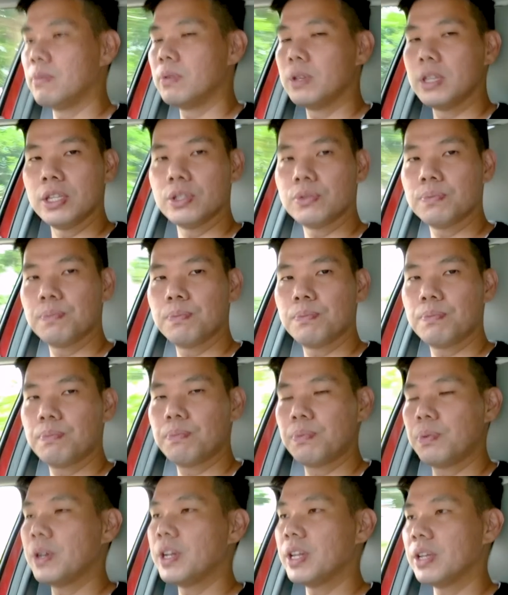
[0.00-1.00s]
is
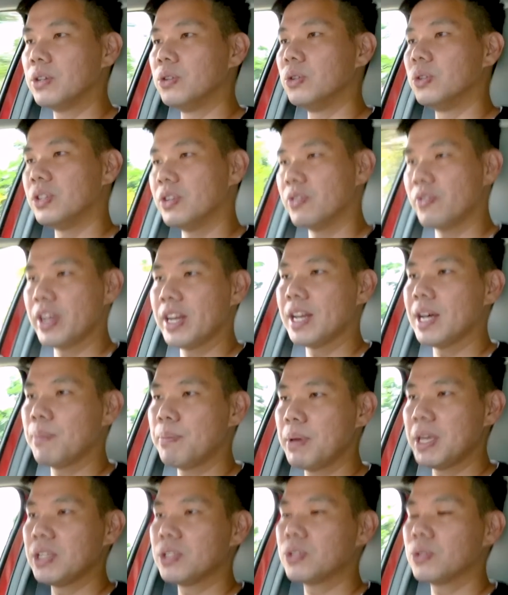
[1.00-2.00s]
pretty good, the
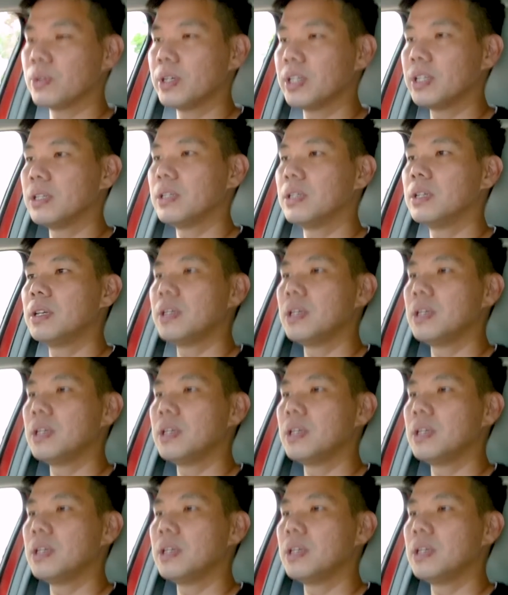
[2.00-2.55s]
radar-based one.